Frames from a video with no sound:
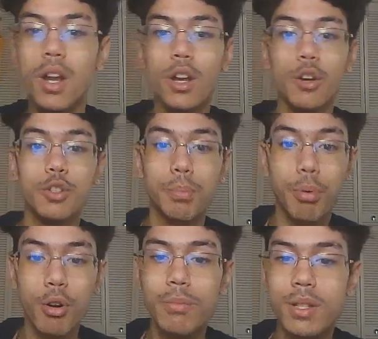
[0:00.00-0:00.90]
Your
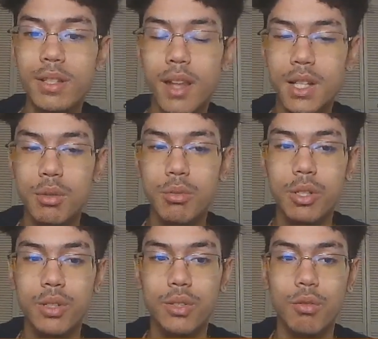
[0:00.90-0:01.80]
support means a lot to
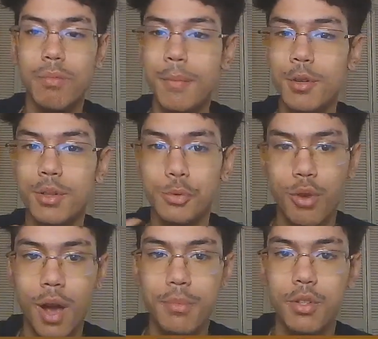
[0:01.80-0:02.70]
us, so remember to
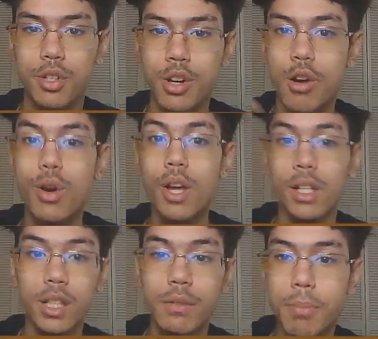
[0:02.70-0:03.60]
subscribe to the show,
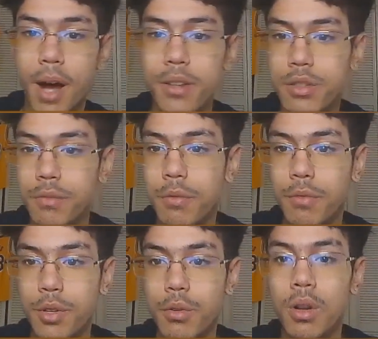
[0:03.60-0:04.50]
leave a positive
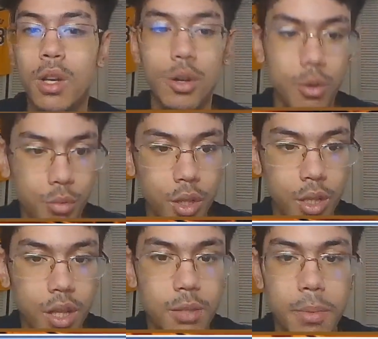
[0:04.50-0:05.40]
review. It really
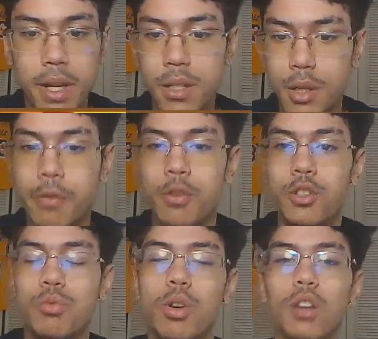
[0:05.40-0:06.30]
does make a
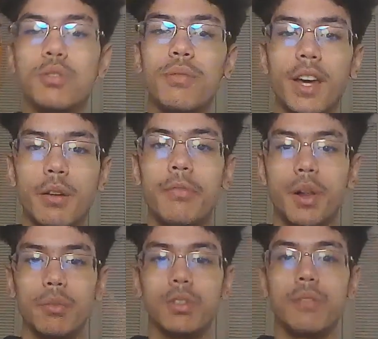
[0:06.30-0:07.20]
difference. We also invite you to
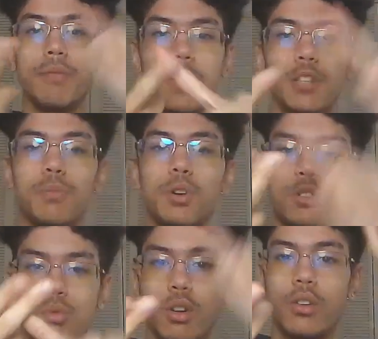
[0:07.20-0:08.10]
follow us on
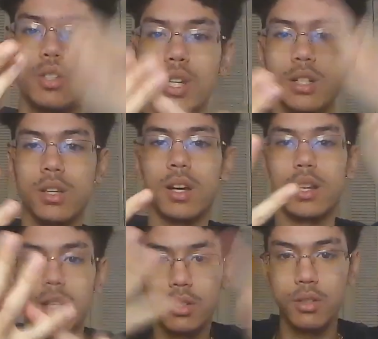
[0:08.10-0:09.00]
Facebook, Twitter, TikTok,
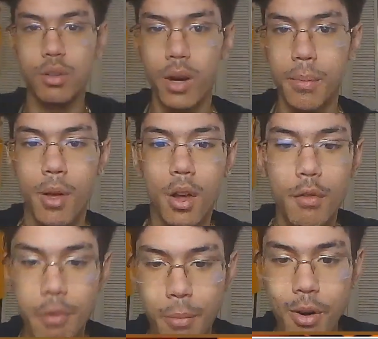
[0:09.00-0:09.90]
and Instagram
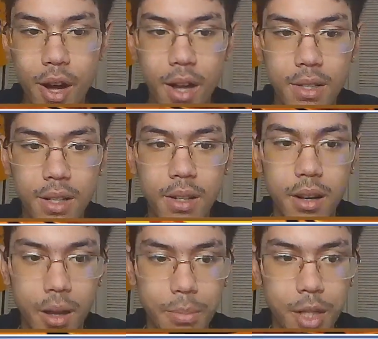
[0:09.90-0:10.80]
for more content
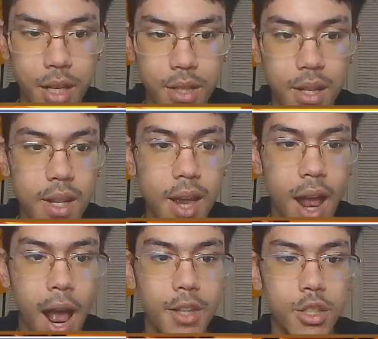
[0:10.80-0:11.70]
and updates. As